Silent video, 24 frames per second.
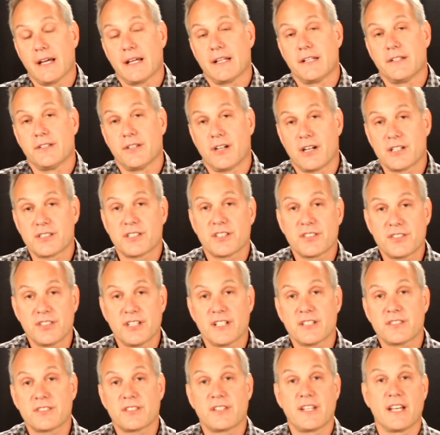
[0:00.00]

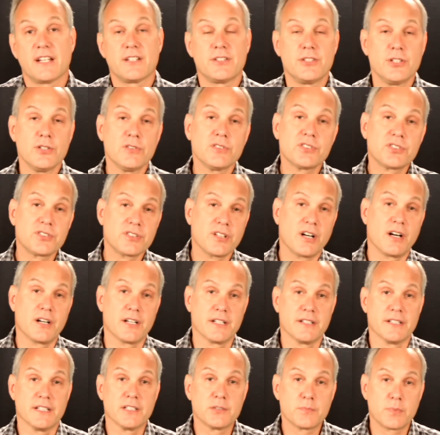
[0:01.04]
Narcissists that do start
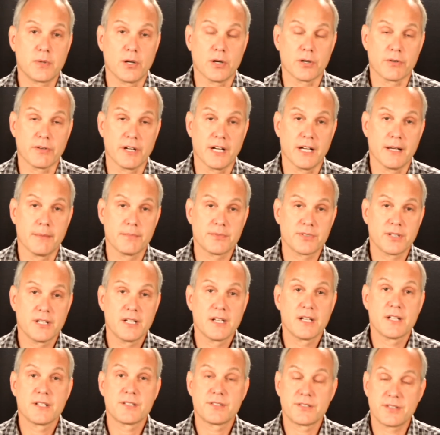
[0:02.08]
in these programs
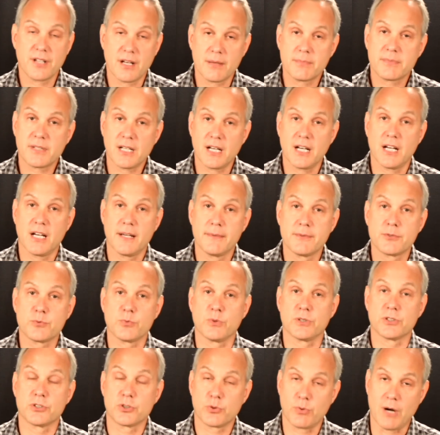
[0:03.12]
sometimes
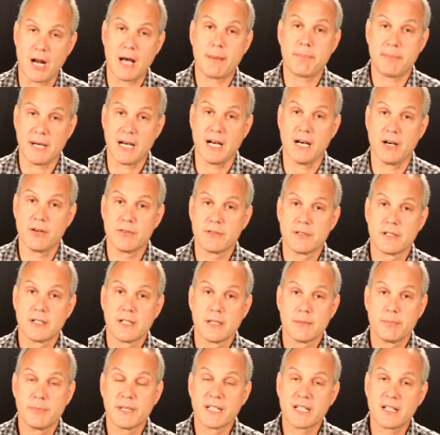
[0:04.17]
will drop out
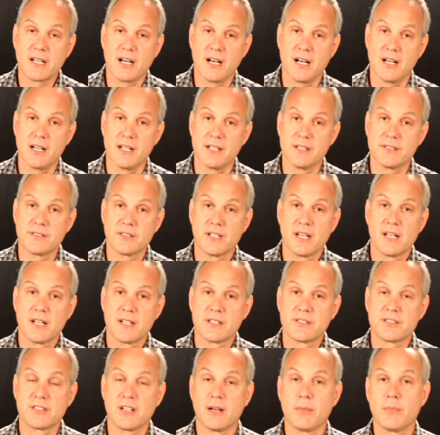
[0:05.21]
because
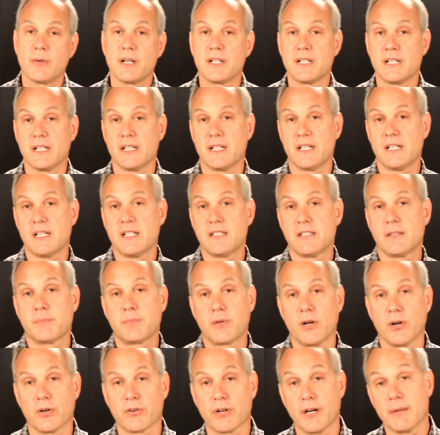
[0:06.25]
someone in the
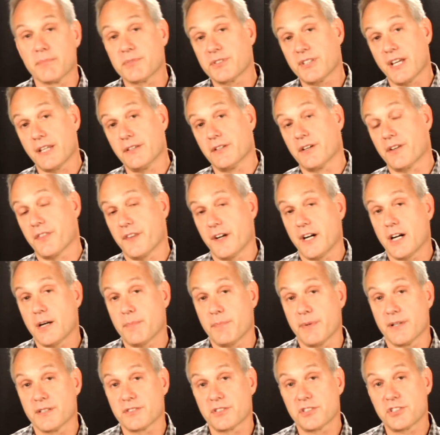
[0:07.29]
program, say their
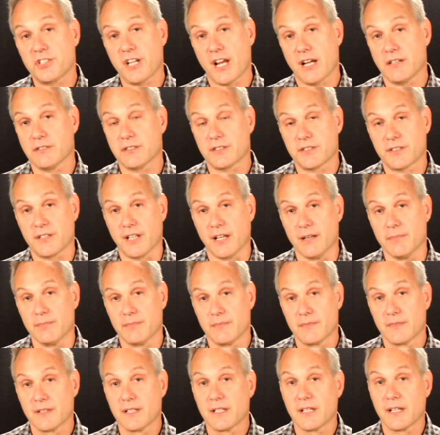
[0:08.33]
therapist, challenged them
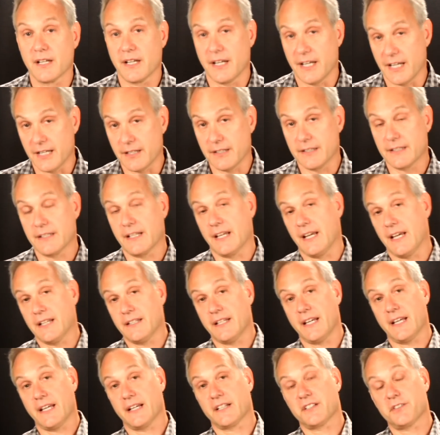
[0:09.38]
and, and
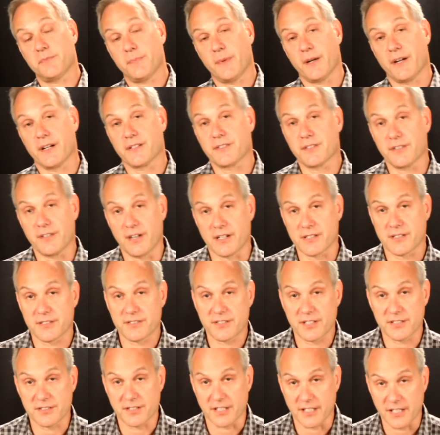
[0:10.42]
they experienced a
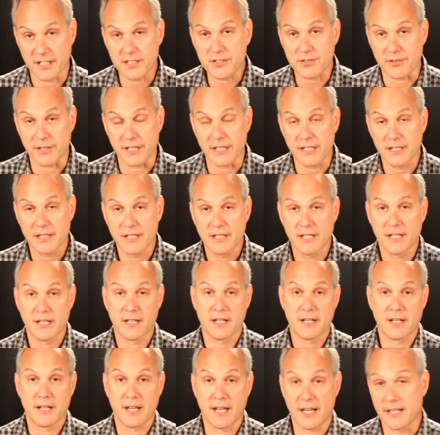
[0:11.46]
narcissistic injury,
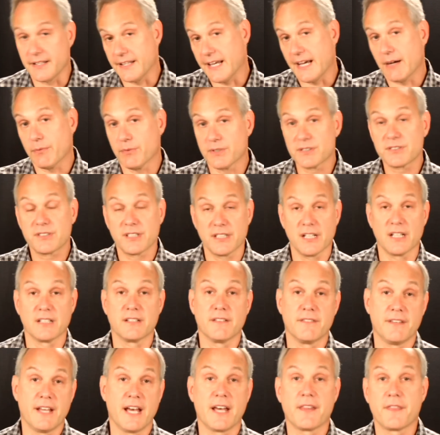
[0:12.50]
and that was the end of
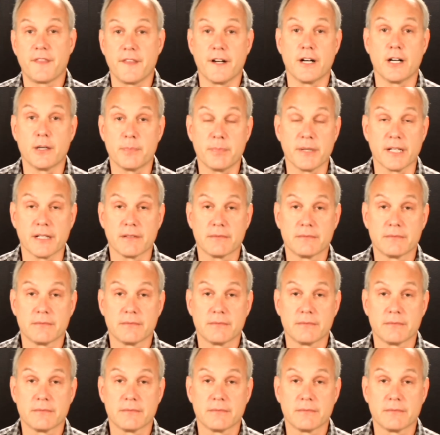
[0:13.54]
that therapy.